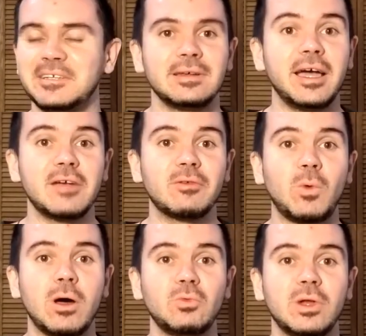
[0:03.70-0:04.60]
Hi,
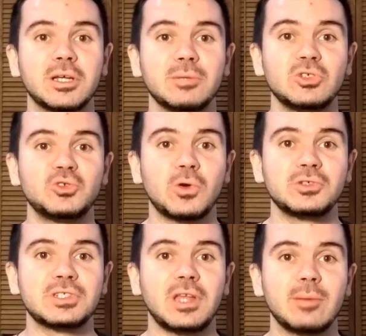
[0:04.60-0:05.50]
everyone. Welcome to
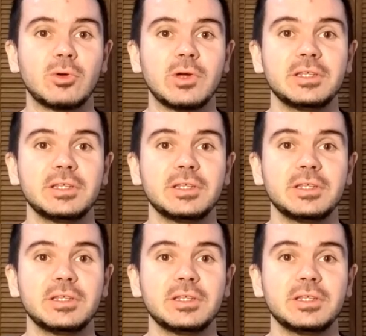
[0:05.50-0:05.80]
George's Library.